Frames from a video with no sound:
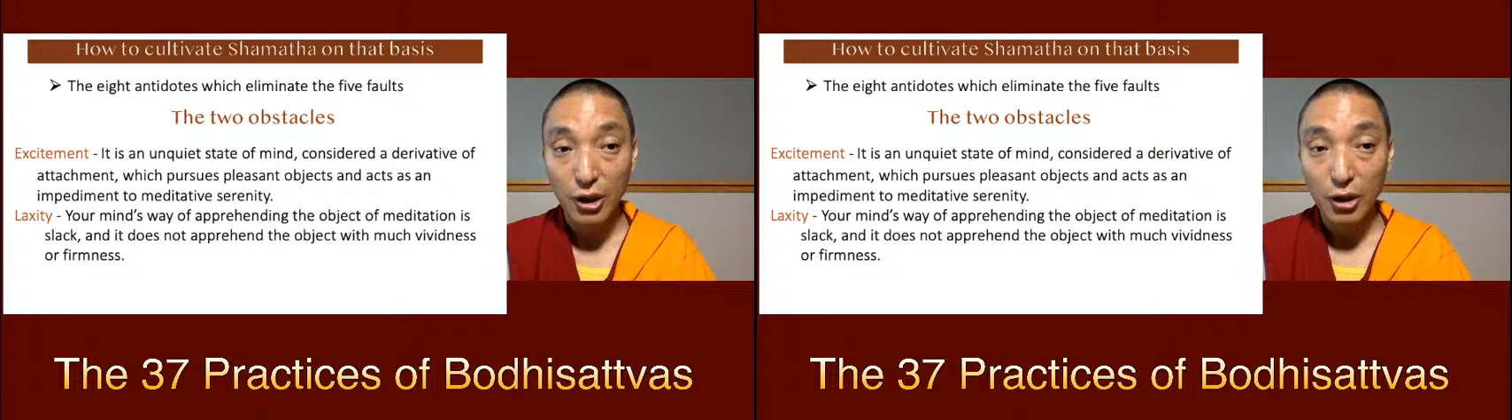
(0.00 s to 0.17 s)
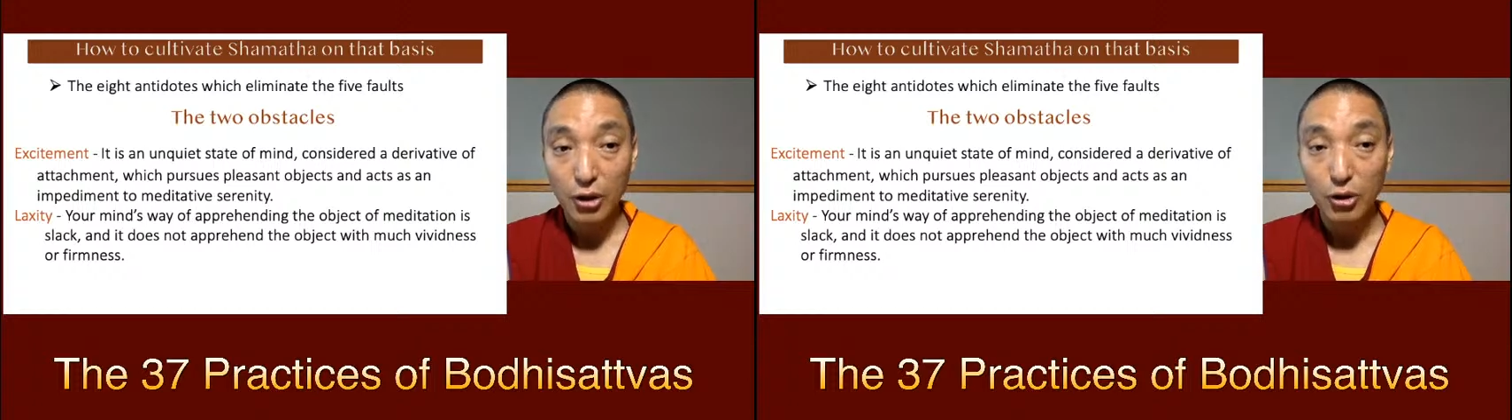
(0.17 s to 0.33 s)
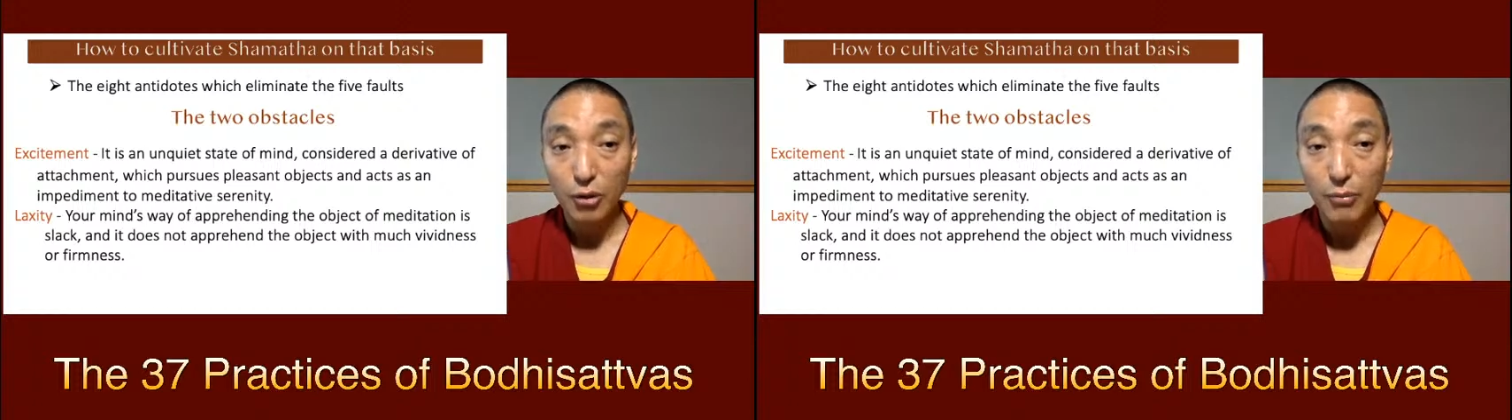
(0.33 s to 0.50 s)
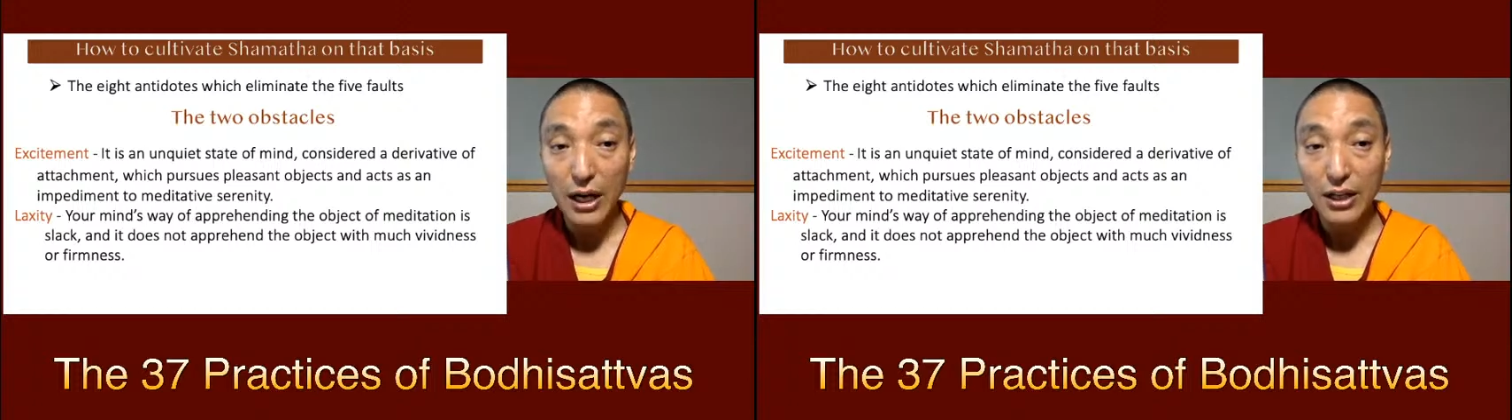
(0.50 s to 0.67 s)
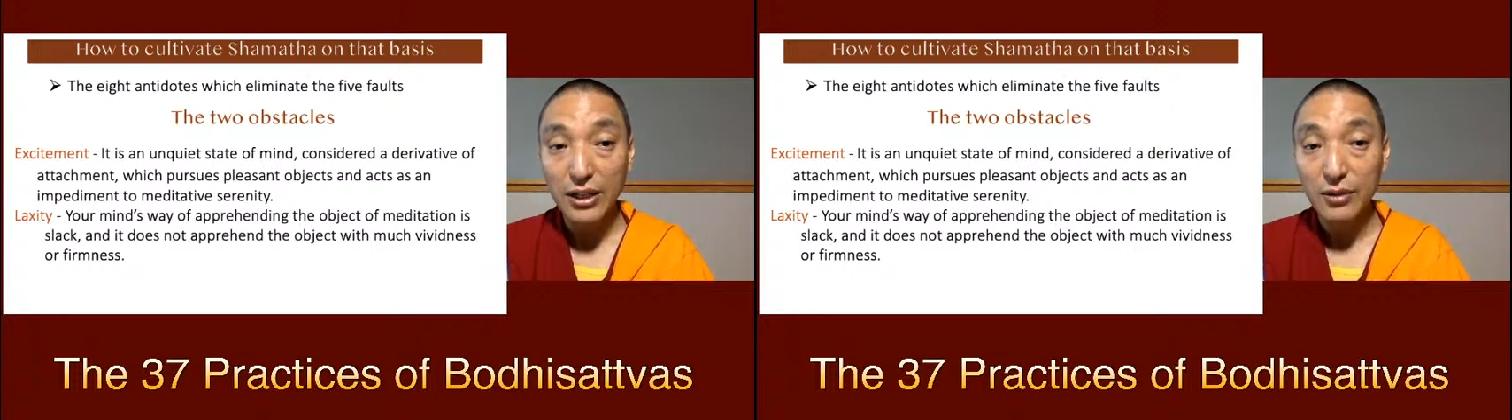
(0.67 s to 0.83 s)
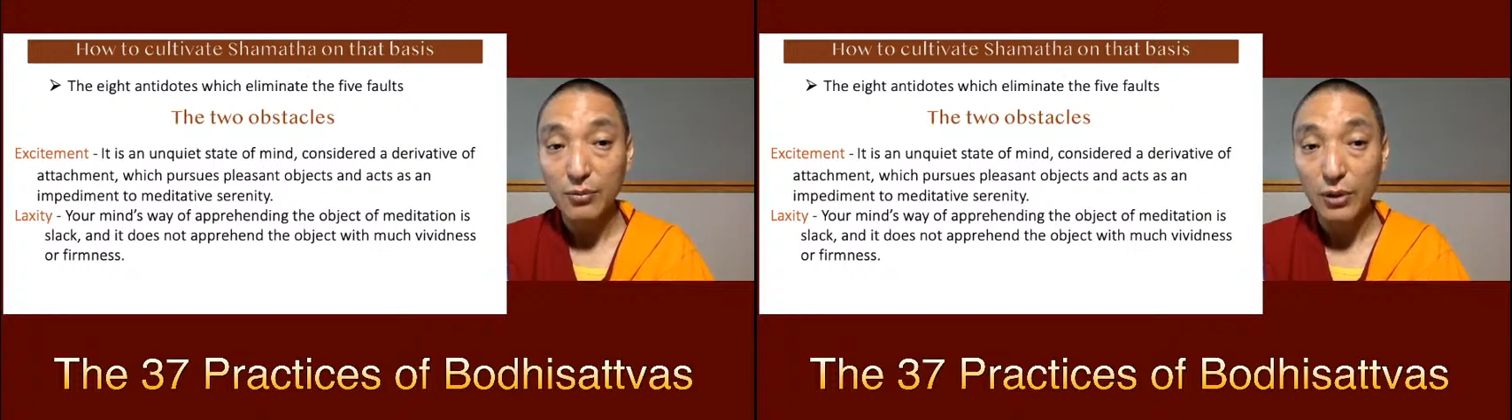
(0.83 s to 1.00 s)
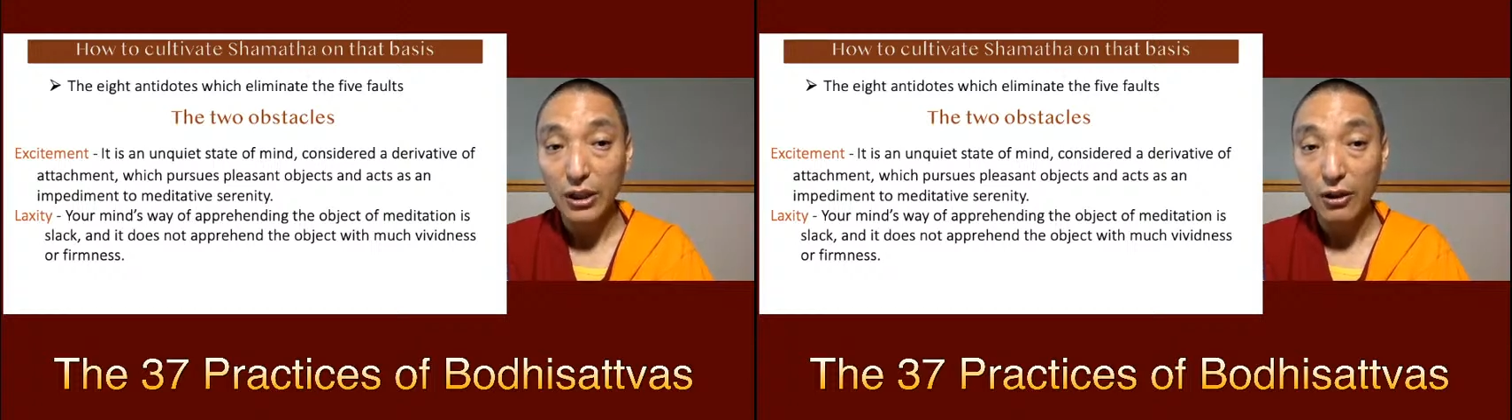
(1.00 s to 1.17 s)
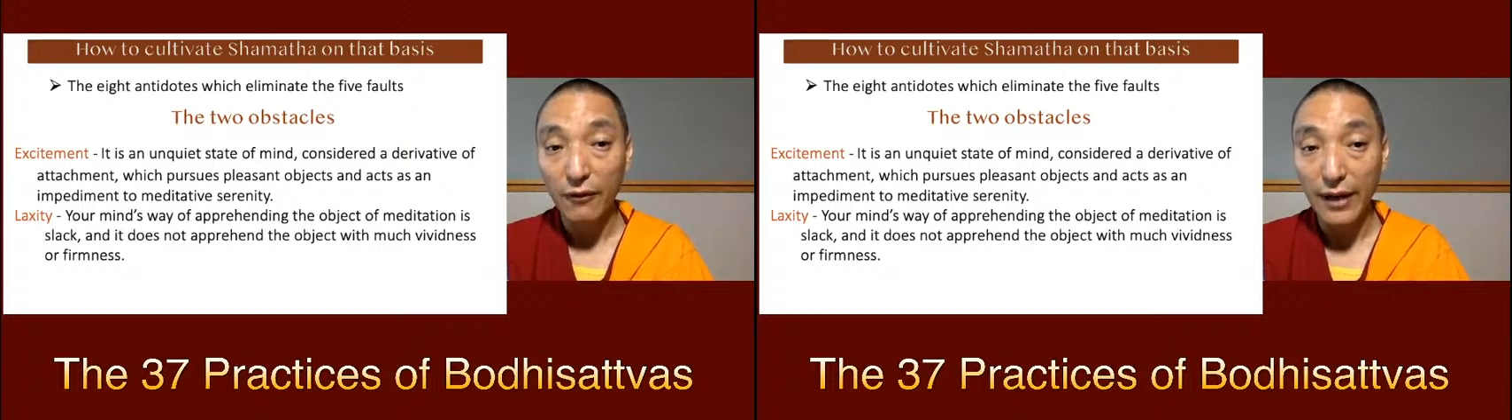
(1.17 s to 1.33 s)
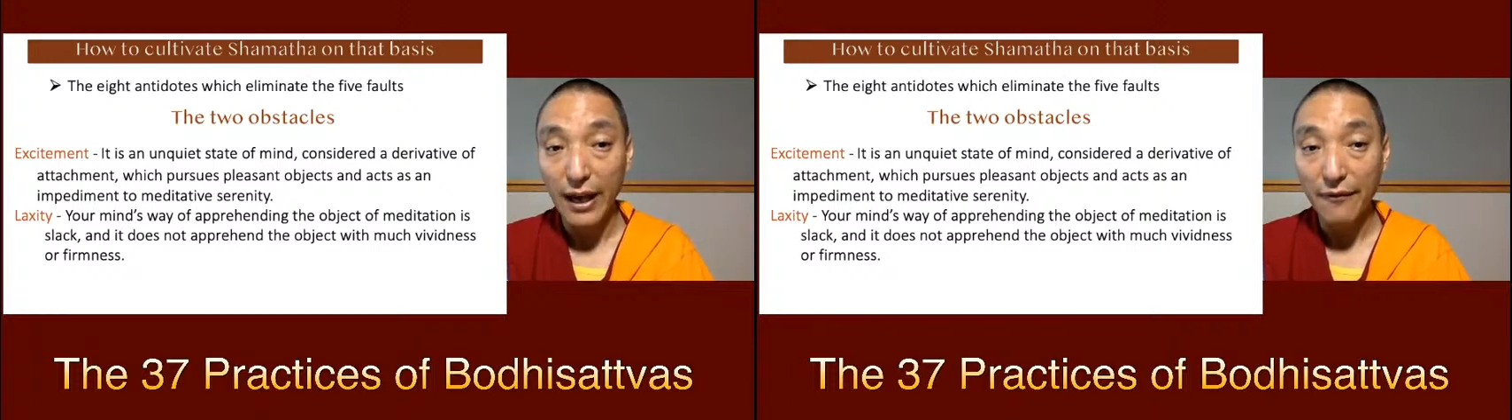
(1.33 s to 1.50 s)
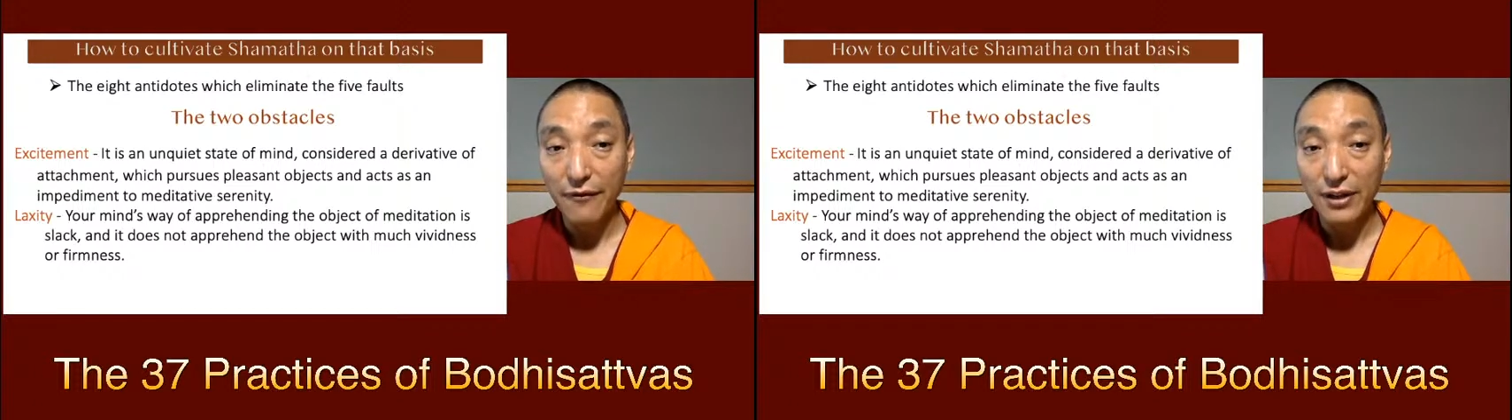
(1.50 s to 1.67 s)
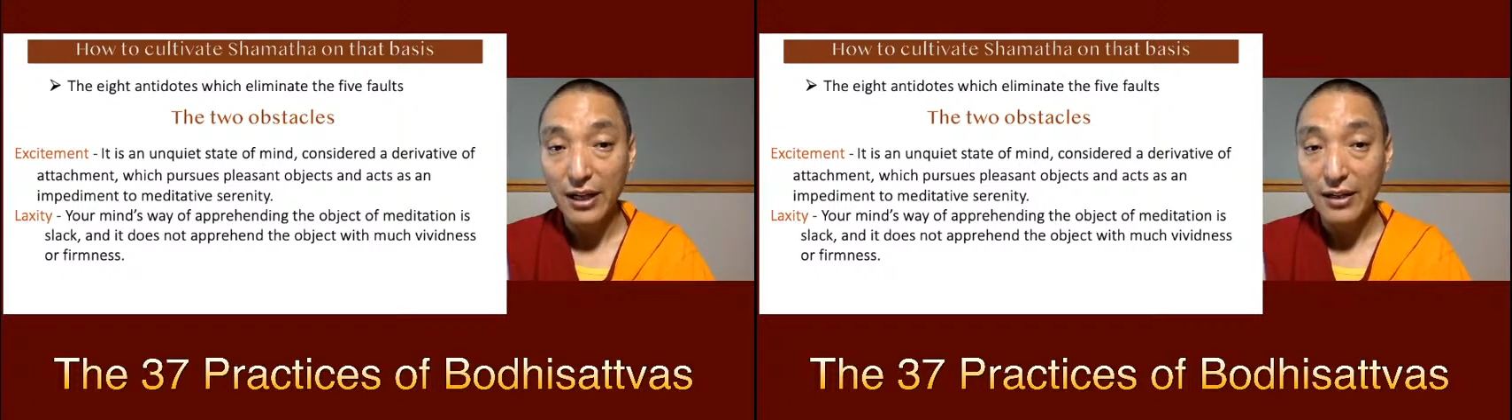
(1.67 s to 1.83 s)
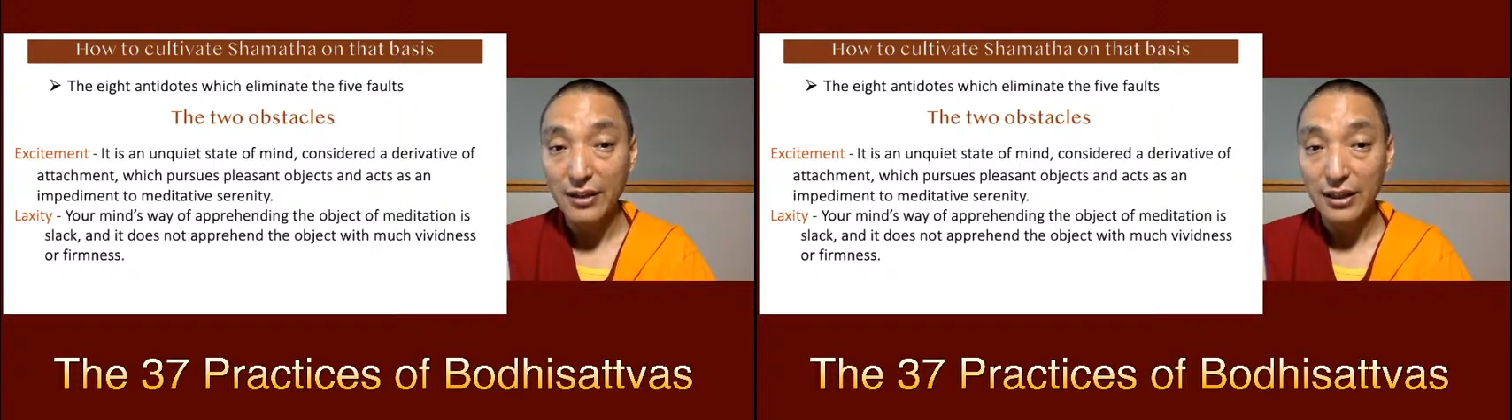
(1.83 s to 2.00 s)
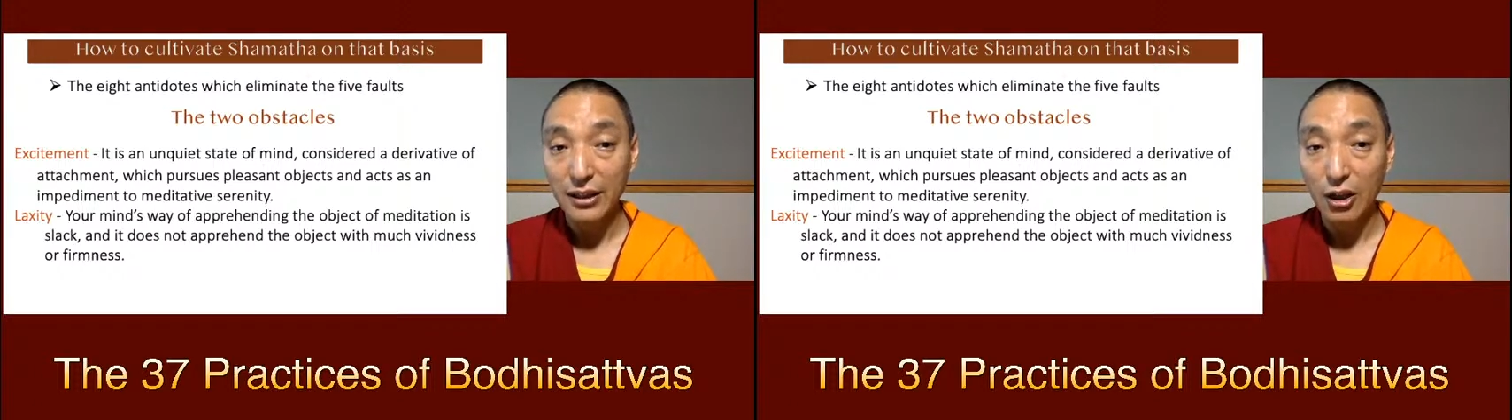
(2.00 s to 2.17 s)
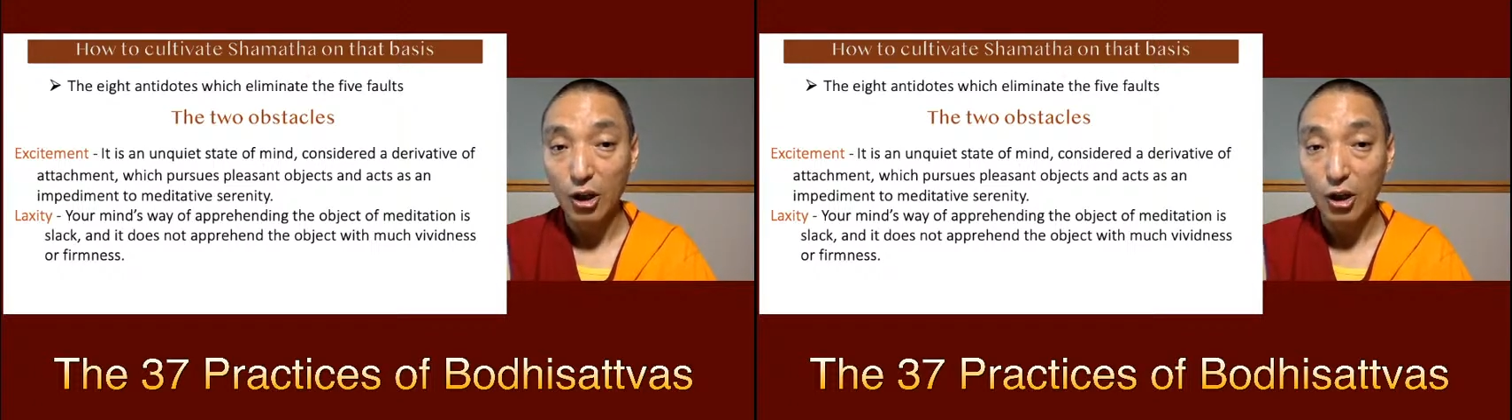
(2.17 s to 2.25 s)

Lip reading: Your mind's way of apprehending the